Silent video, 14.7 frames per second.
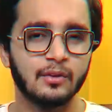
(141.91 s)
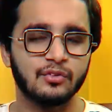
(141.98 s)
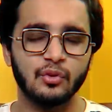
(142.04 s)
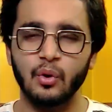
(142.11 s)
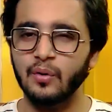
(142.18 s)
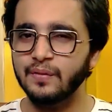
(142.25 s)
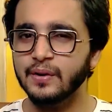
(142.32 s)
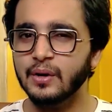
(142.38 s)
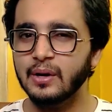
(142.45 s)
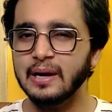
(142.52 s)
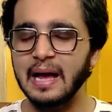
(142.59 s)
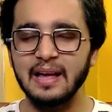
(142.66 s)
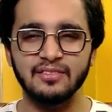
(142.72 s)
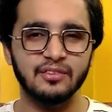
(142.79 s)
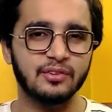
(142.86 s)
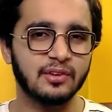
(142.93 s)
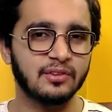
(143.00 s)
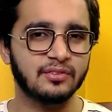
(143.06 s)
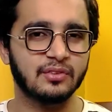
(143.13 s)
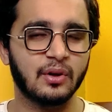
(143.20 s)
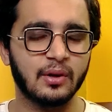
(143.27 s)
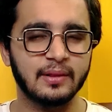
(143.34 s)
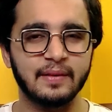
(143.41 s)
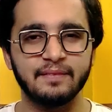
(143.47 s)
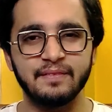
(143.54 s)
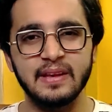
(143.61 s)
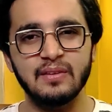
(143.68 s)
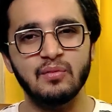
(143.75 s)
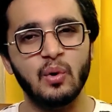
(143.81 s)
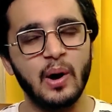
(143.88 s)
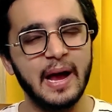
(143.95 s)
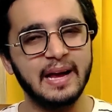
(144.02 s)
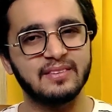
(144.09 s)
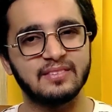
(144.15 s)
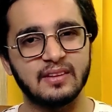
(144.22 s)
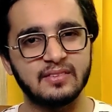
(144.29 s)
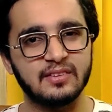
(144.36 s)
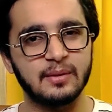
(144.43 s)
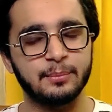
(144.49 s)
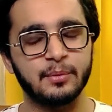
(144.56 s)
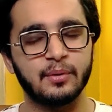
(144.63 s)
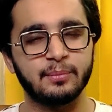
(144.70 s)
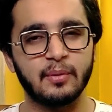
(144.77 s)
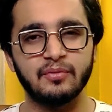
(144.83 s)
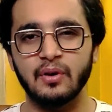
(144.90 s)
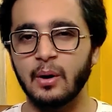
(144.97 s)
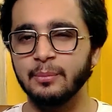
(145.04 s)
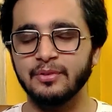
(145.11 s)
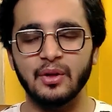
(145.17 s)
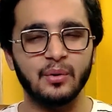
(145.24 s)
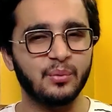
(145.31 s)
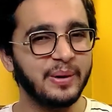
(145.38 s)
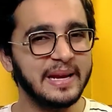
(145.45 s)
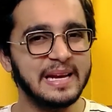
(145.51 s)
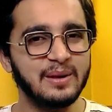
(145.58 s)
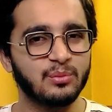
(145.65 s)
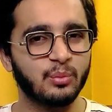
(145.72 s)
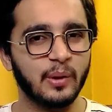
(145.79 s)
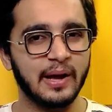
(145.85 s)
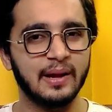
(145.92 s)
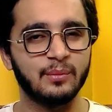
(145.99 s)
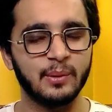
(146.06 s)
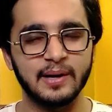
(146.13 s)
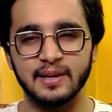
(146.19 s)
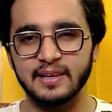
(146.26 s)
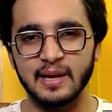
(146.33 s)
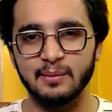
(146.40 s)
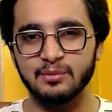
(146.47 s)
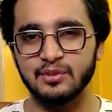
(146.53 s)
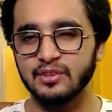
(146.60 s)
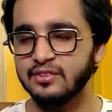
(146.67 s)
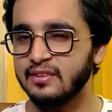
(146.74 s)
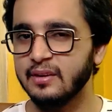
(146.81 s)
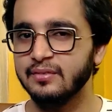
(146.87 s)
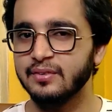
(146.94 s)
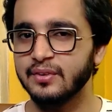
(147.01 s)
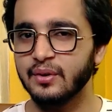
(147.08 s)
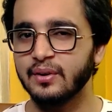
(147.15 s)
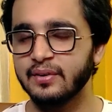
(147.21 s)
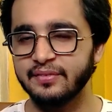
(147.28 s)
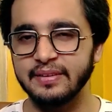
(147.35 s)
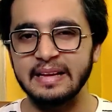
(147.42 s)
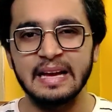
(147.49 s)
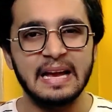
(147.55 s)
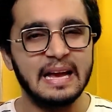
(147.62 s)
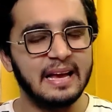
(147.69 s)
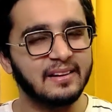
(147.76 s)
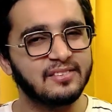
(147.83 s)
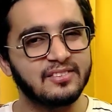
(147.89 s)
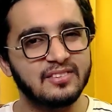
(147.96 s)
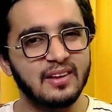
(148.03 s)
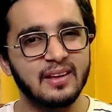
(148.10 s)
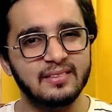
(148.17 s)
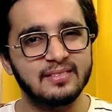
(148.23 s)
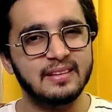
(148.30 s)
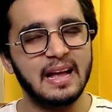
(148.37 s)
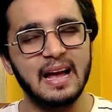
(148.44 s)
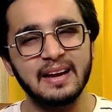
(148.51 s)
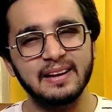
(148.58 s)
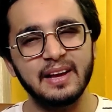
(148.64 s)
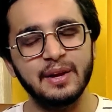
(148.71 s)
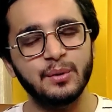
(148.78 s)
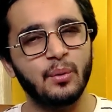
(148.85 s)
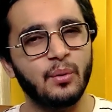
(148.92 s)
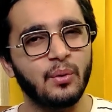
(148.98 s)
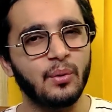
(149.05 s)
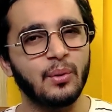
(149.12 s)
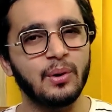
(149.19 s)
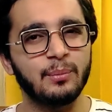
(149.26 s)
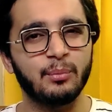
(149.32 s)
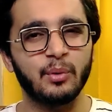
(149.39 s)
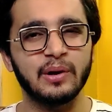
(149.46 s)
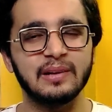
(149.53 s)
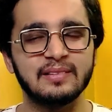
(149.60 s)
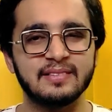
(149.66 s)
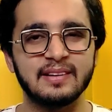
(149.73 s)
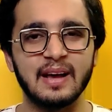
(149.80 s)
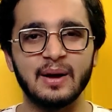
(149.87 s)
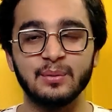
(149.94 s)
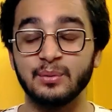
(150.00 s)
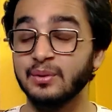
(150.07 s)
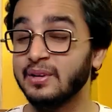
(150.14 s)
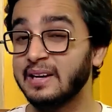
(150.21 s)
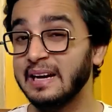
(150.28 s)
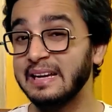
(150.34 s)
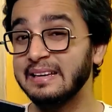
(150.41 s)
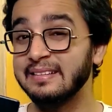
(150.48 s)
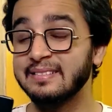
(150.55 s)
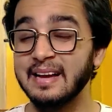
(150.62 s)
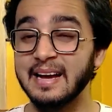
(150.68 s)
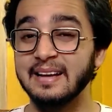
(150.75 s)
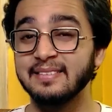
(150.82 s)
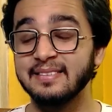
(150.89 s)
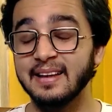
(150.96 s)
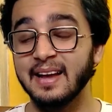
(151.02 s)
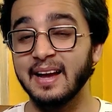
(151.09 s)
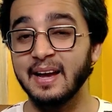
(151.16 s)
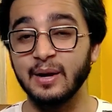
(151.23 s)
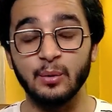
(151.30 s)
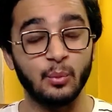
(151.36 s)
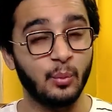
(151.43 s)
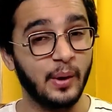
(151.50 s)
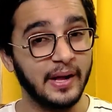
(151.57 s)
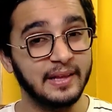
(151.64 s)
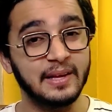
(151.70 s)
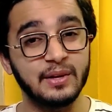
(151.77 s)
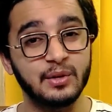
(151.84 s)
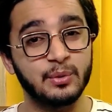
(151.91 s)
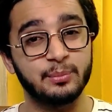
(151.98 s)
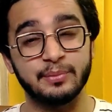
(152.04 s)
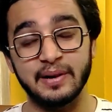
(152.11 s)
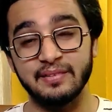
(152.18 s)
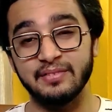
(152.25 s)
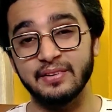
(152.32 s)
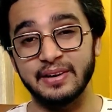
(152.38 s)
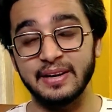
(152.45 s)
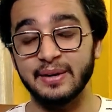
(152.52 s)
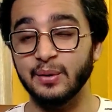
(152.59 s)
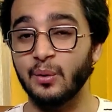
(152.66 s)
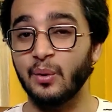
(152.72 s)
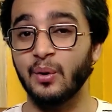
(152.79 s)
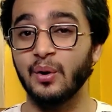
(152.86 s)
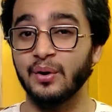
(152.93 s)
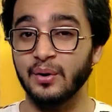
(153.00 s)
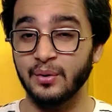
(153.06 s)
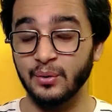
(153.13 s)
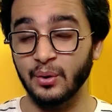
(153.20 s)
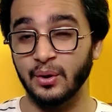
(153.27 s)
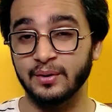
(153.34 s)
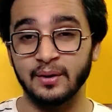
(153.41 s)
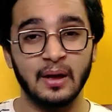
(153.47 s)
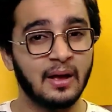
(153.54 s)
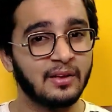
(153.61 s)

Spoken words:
So overall, as you just saw, the Vivo X60 Pro performs really well when it comes to still photography. It's just that it all boils down to the color science and whether you prefer it or not.